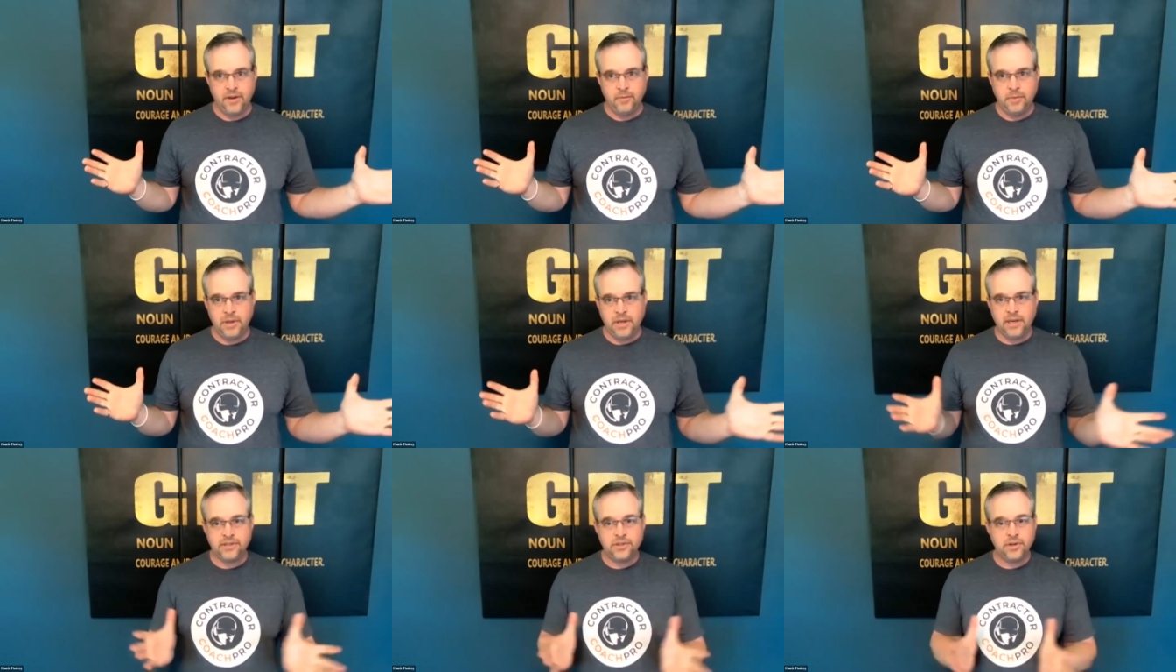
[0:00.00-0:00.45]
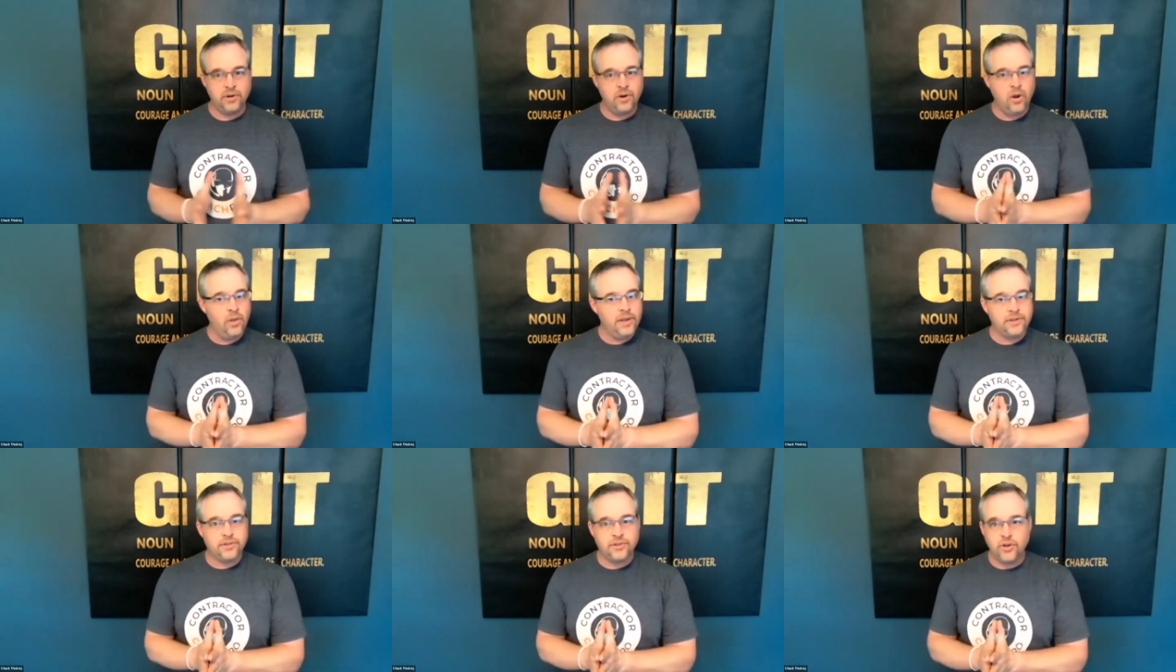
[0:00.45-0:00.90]
Because there are
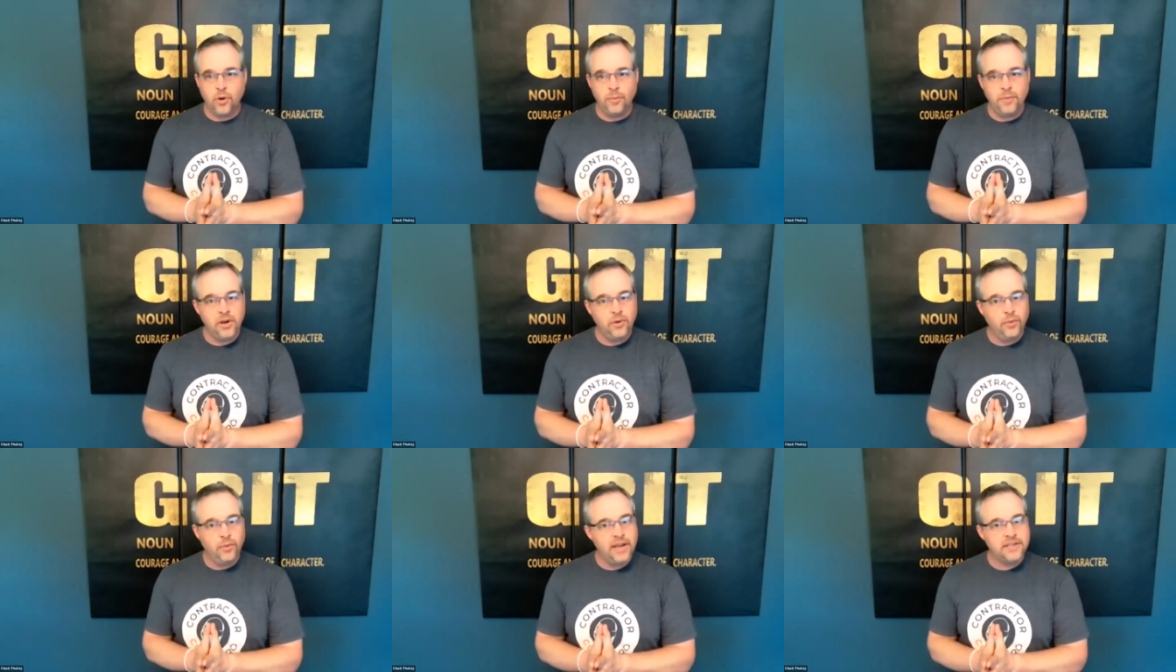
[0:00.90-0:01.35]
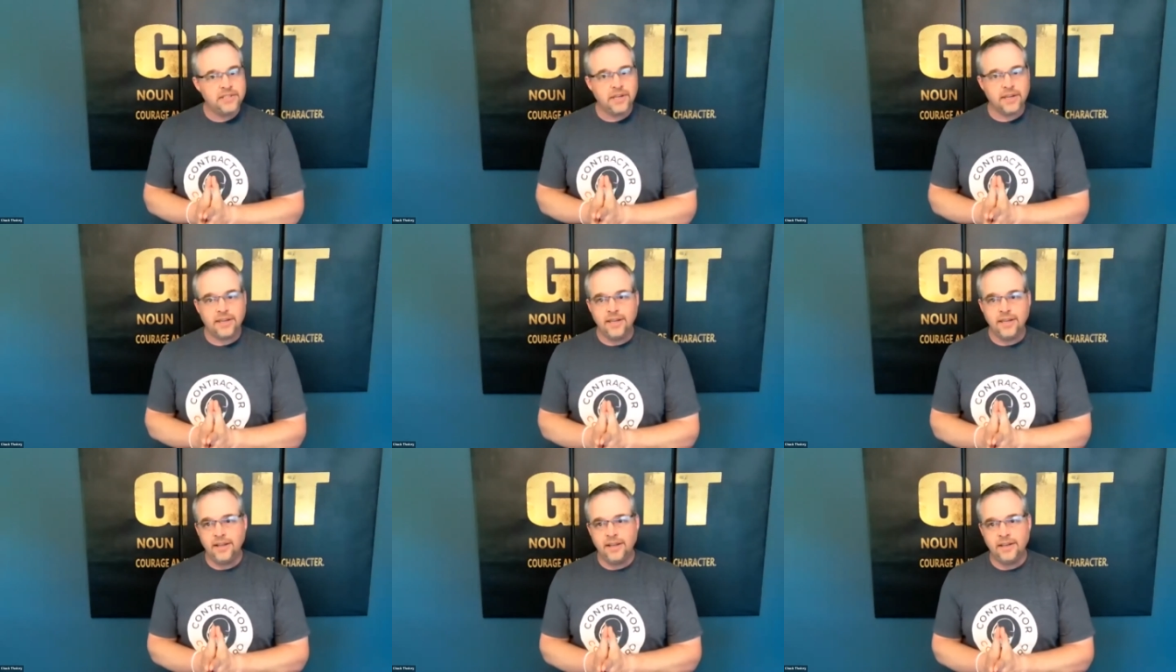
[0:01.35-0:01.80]
only so many ways
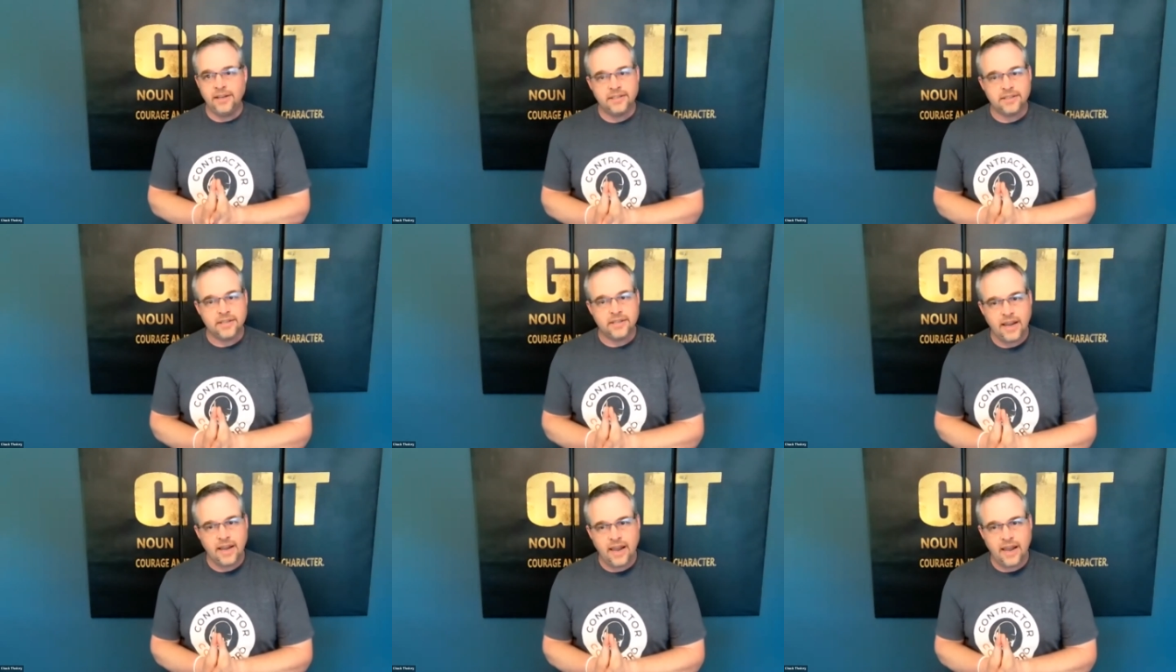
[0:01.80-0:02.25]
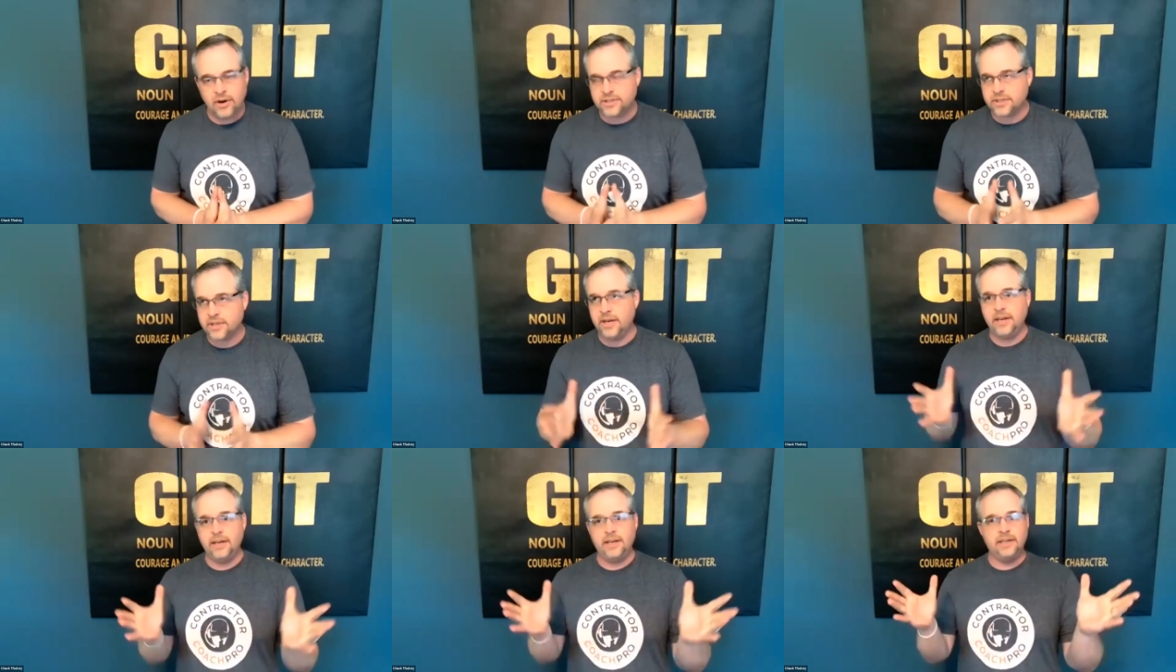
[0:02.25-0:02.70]
of killing this cat, or
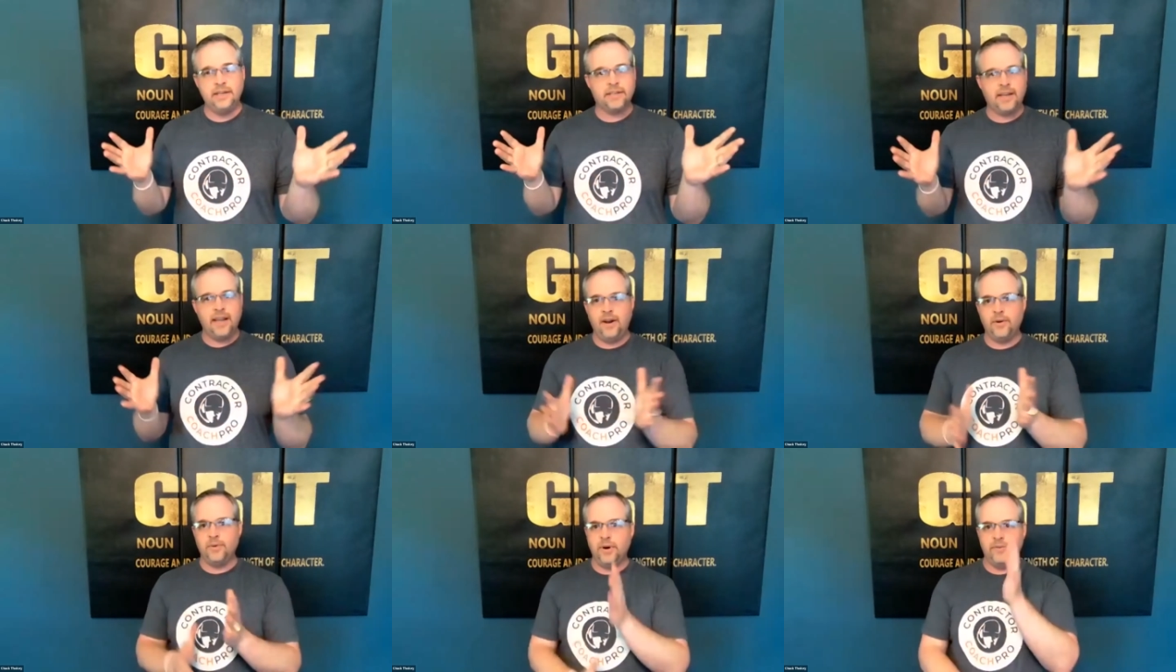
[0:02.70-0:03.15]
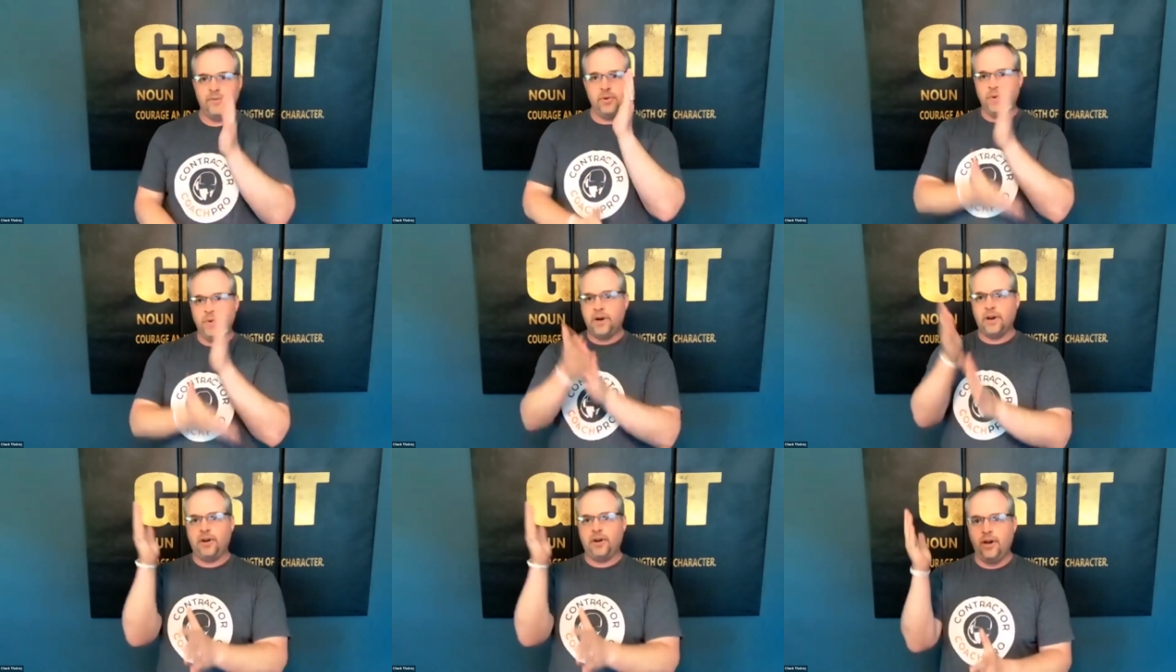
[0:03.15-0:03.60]
skinning this cat, or whatever you
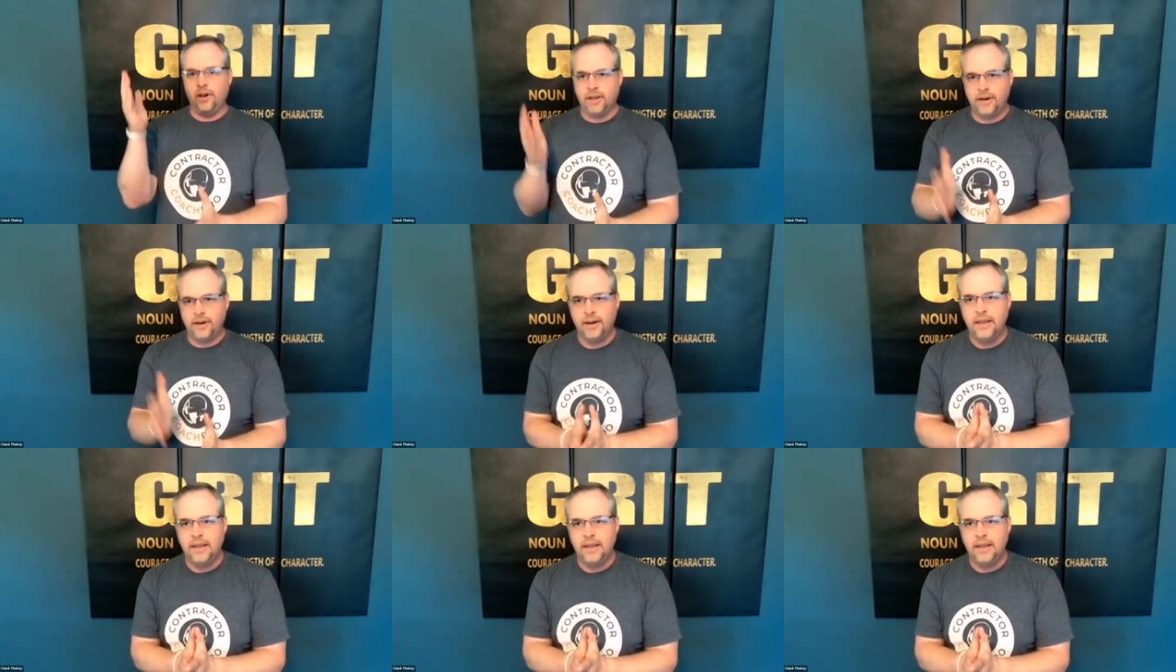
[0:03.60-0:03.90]
want to call it.